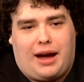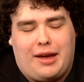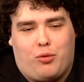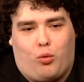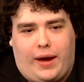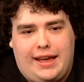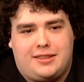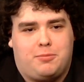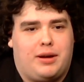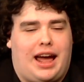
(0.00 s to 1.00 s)
my
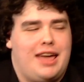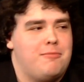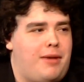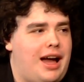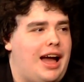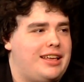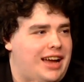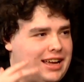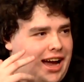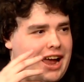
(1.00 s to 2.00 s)
weight, but in my
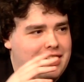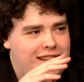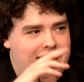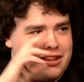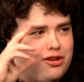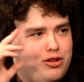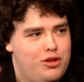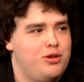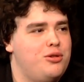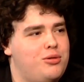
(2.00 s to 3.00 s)
I kind of like
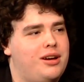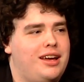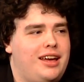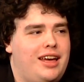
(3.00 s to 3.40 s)
knew,